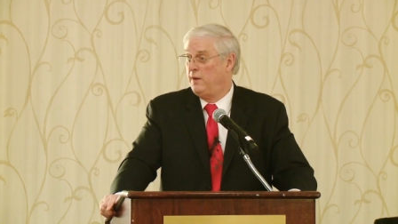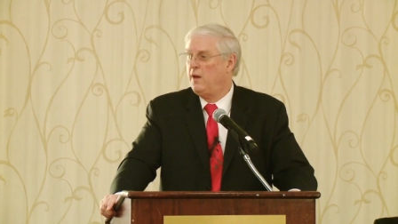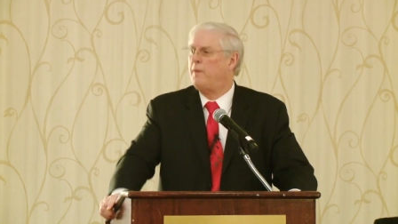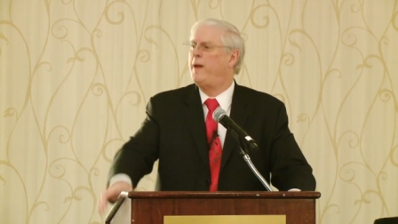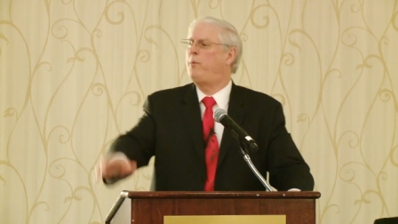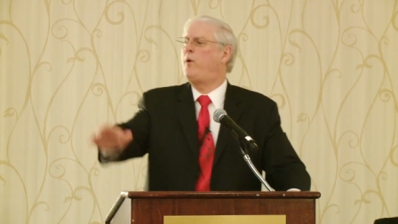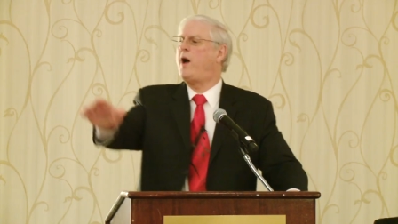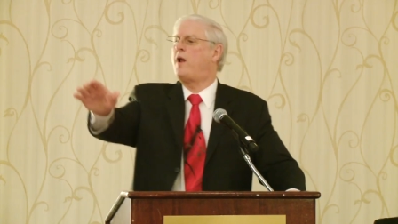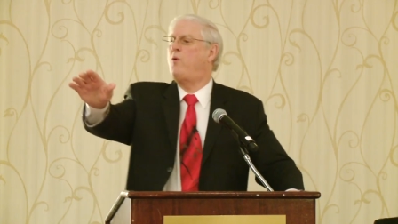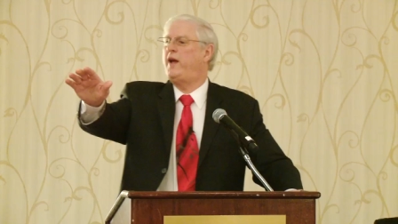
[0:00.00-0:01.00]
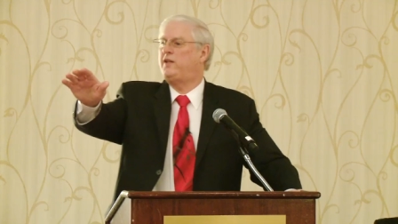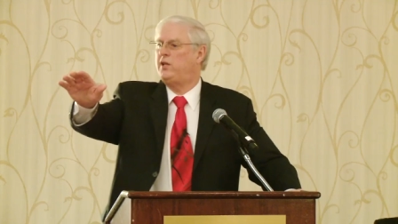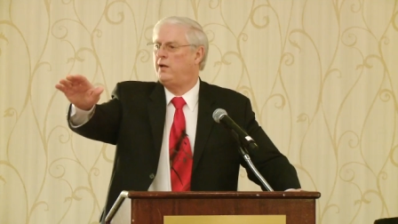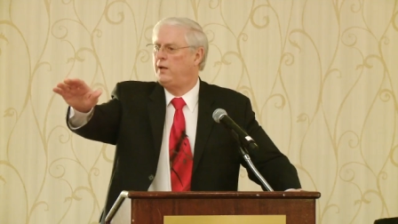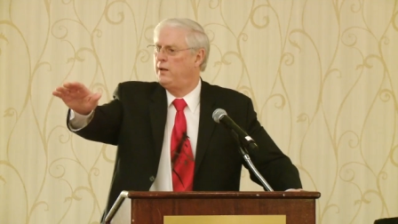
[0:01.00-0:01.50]
Or maybe we ought to wait
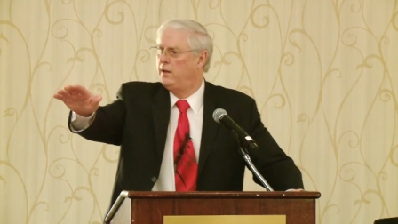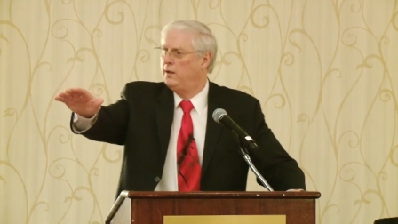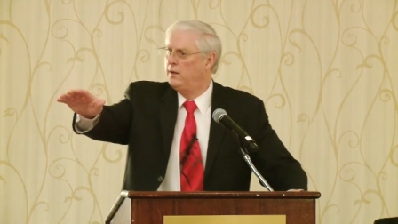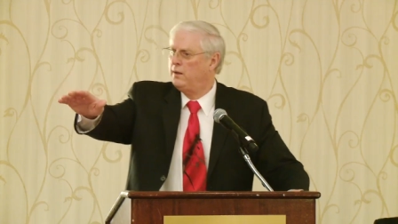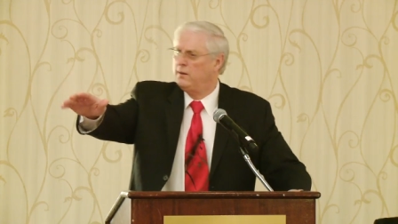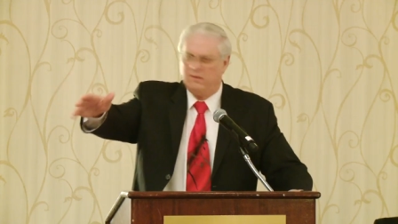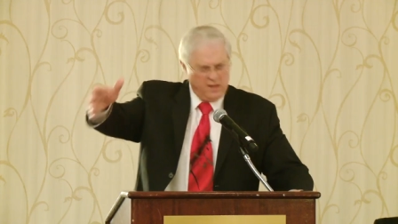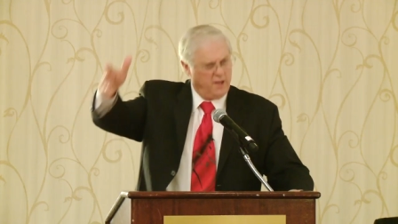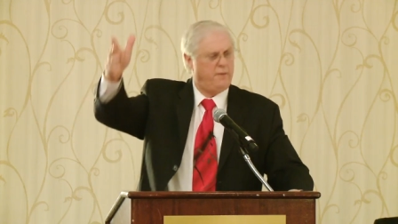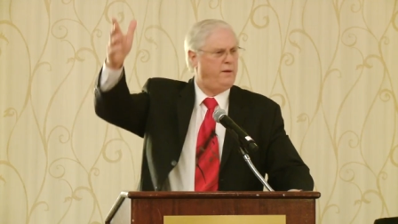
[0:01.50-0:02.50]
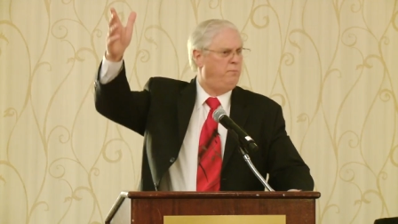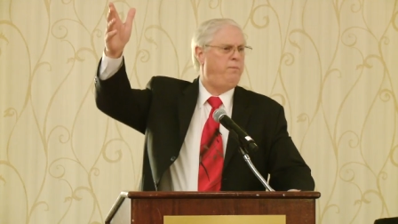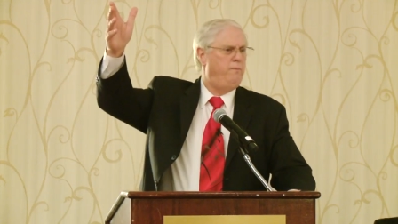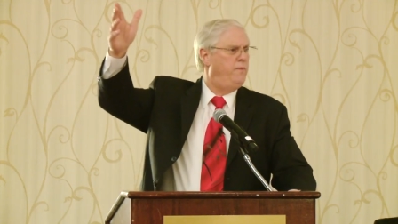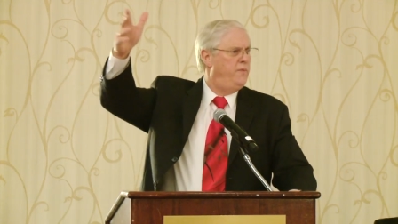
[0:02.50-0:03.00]
till the
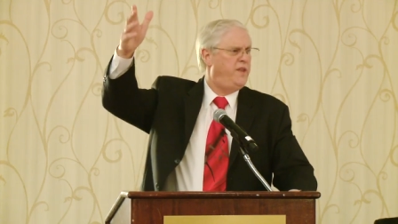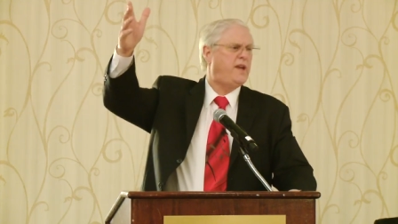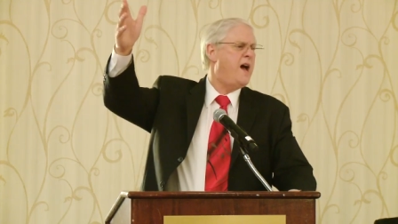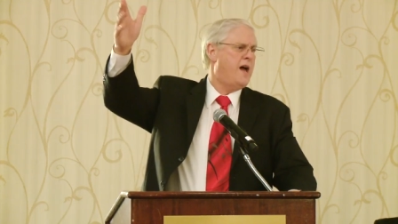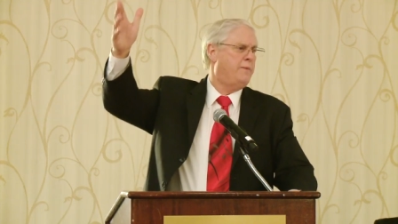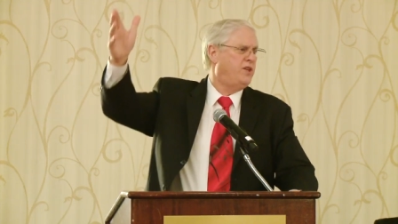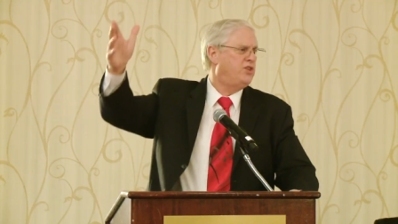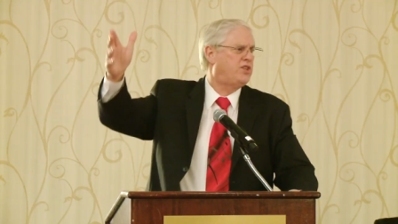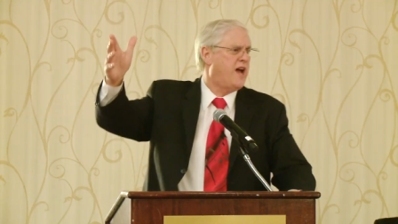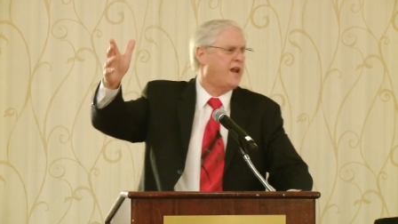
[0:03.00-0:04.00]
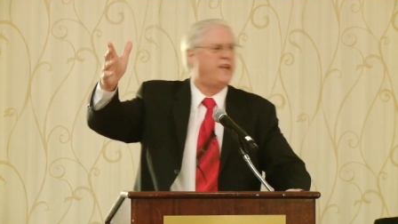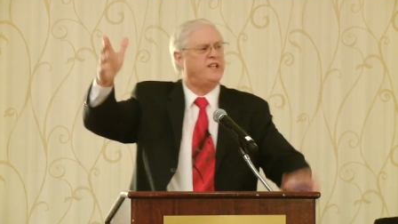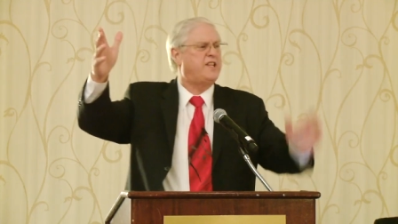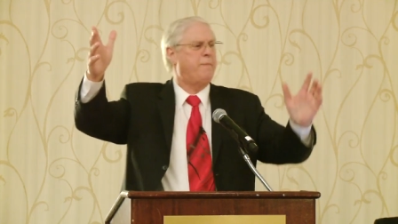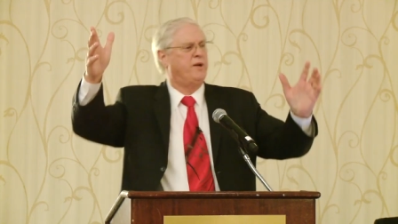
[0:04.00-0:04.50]
the economy just kind of
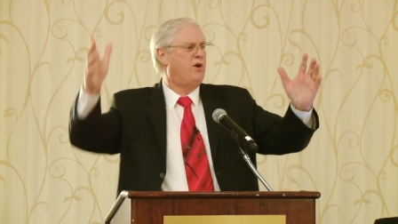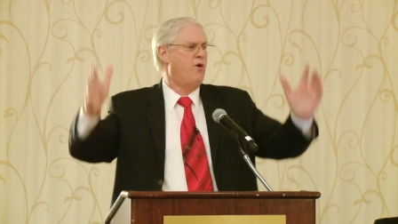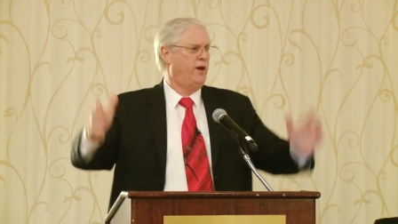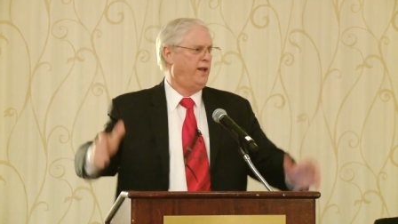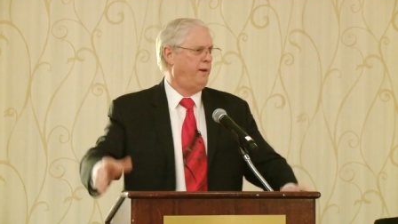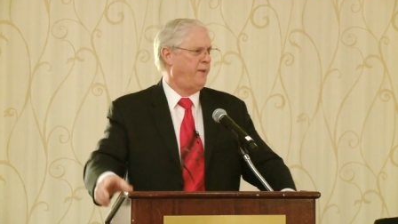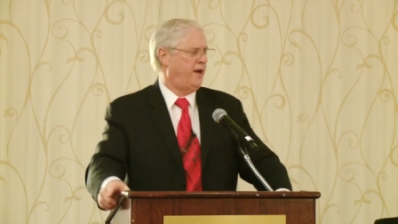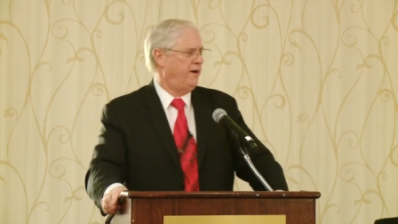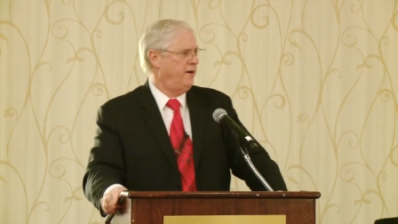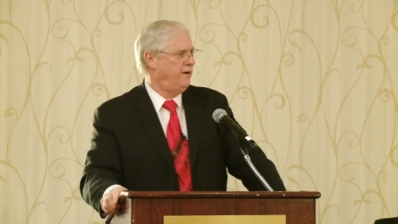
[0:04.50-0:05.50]
gets up and going a little better.